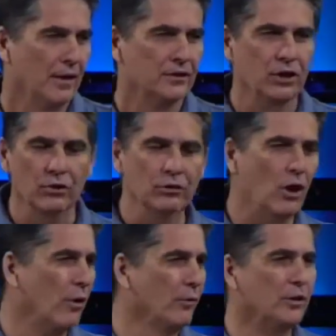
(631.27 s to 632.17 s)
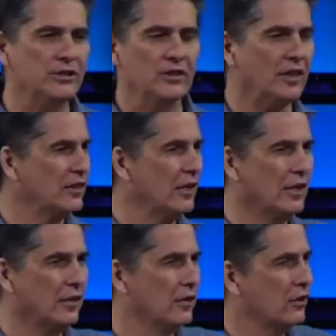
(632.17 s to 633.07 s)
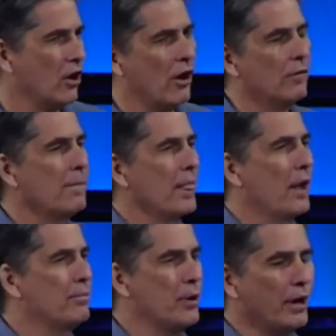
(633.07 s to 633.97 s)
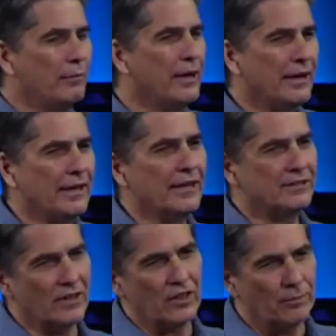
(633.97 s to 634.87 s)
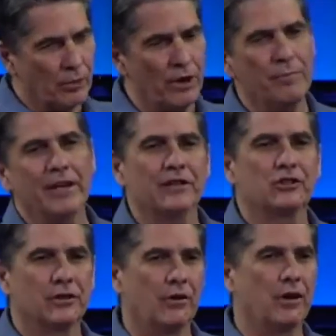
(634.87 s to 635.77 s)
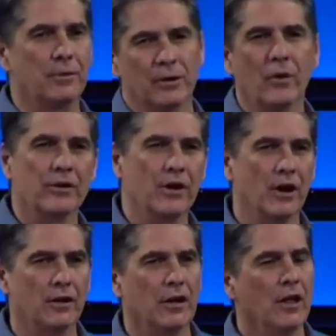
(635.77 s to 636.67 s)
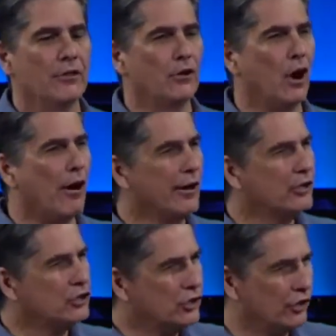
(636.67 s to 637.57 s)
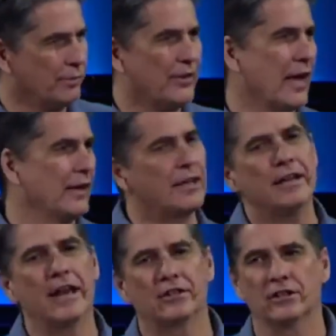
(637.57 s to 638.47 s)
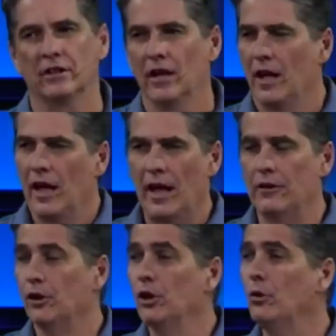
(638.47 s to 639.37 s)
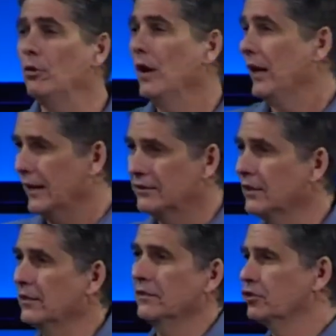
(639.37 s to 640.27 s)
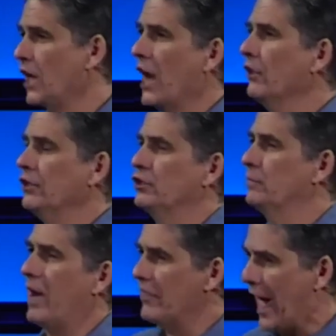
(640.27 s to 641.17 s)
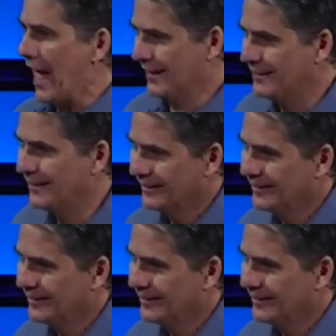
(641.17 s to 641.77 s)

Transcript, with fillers: So no, it wasn't that they needed to call a prayer meeting. It's that the prayer meeting should have already been going on. There already should have been that connection. And who isn't challenged by that?